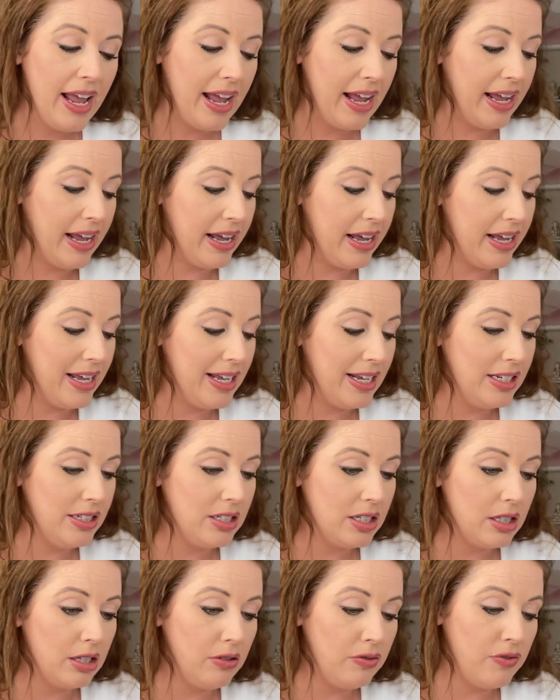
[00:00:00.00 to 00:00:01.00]

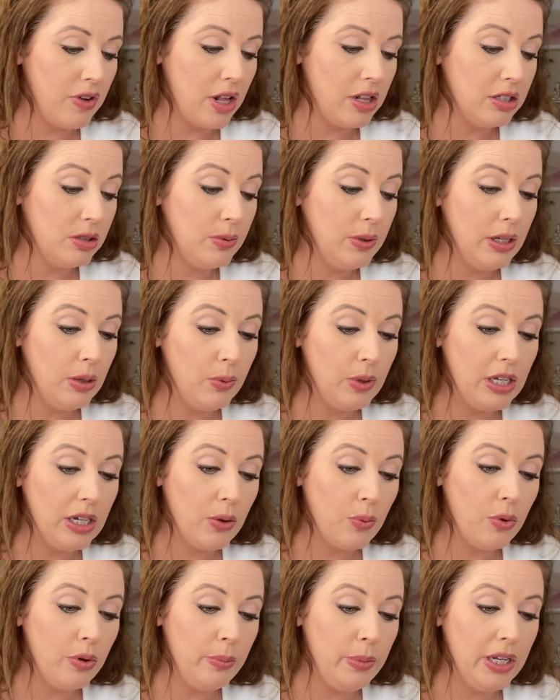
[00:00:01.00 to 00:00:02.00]
and the following week
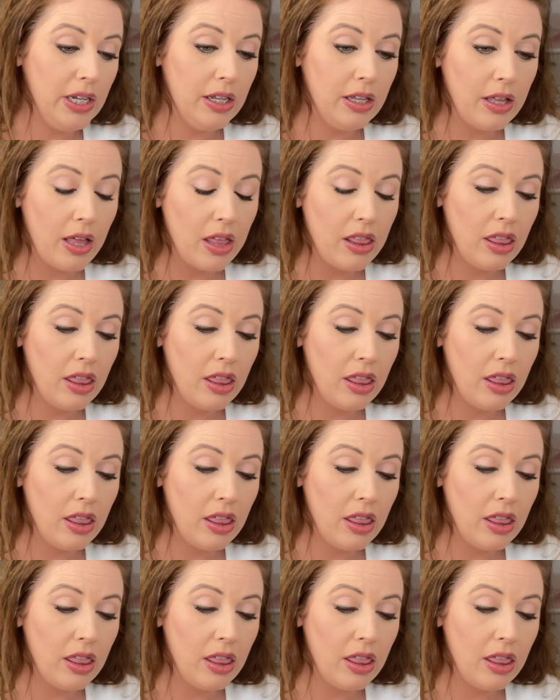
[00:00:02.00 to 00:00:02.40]
will be